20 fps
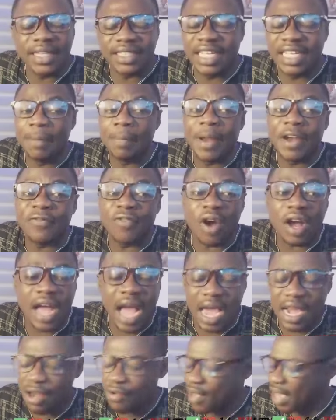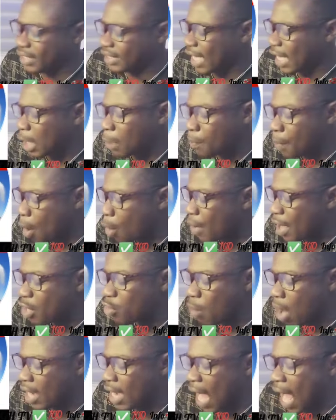sending 24 kind of yes and the power
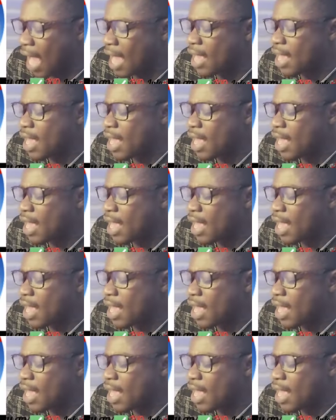in one